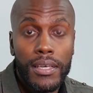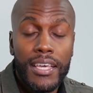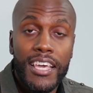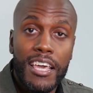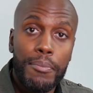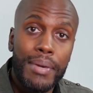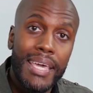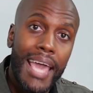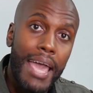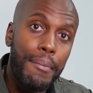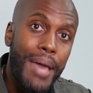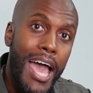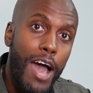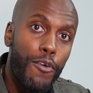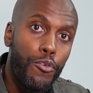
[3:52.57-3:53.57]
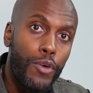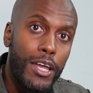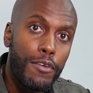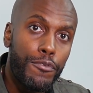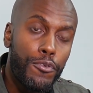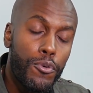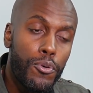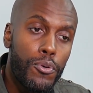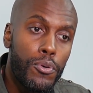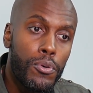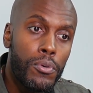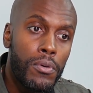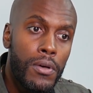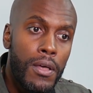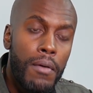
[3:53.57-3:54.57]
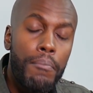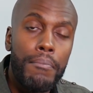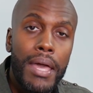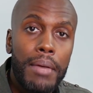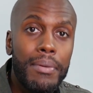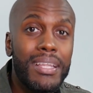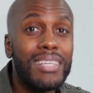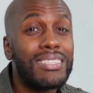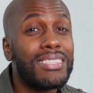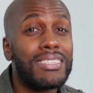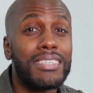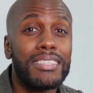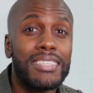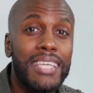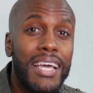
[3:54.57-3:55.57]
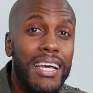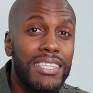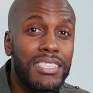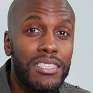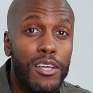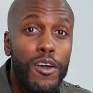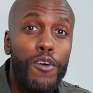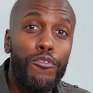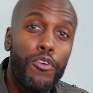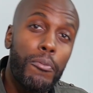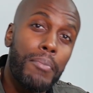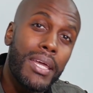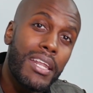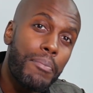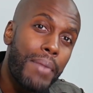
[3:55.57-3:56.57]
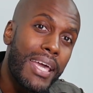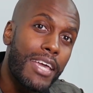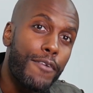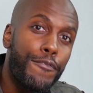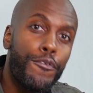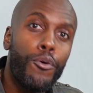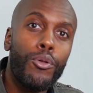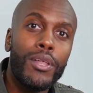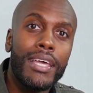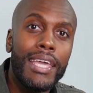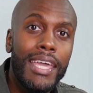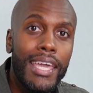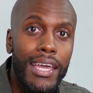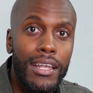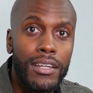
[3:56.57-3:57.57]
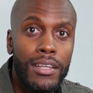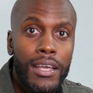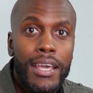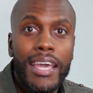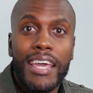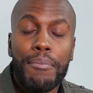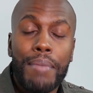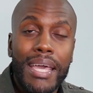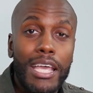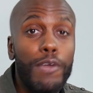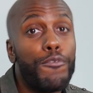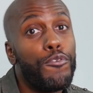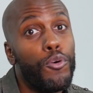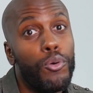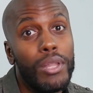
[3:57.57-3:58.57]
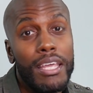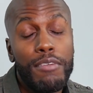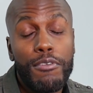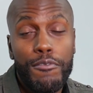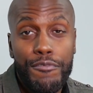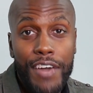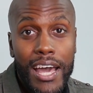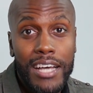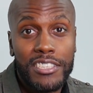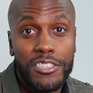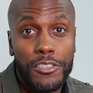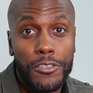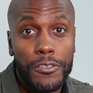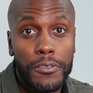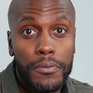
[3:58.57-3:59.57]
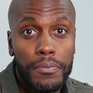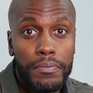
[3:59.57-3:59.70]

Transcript: It became halfway full. Maybe this is a test for me to make it full again and make it full even faster